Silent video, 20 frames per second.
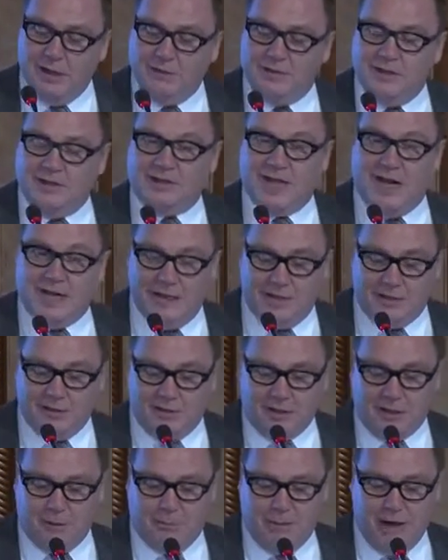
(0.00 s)
the
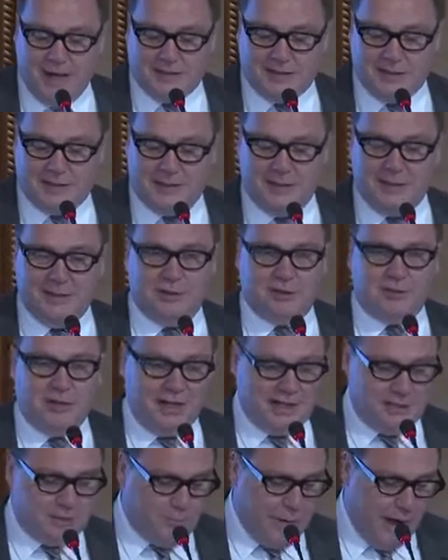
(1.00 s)
technical capacity and
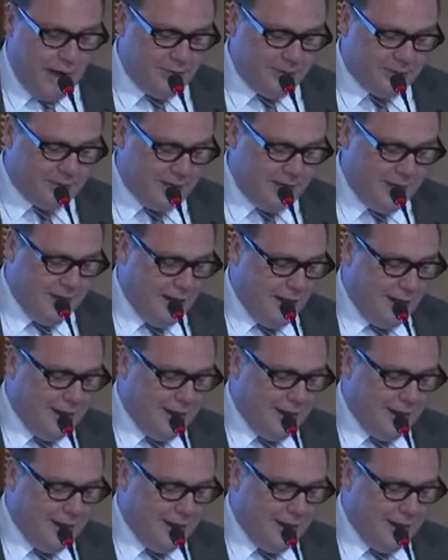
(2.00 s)
transparency.